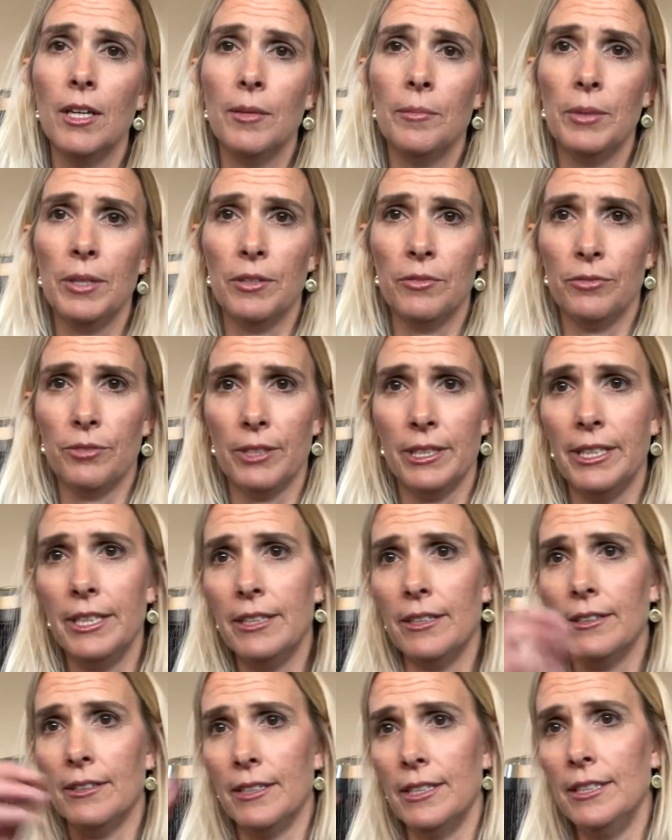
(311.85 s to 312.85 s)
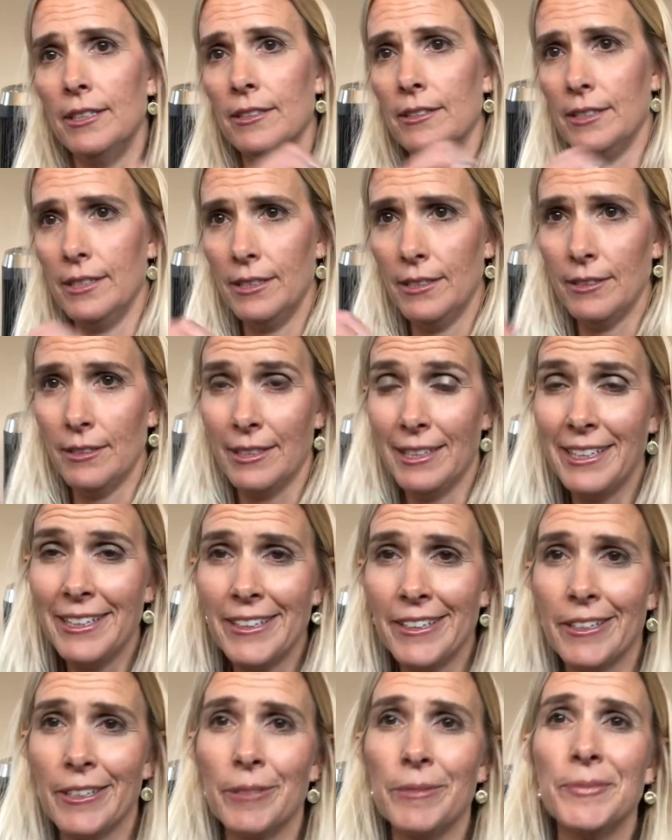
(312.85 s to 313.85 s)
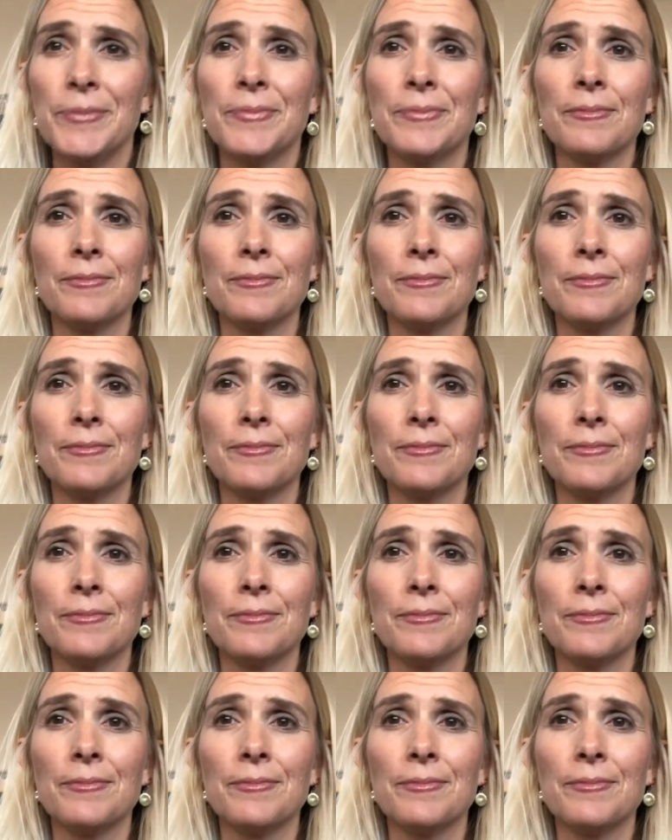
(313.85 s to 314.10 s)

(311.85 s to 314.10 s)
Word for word: But if we're here and here and here and here,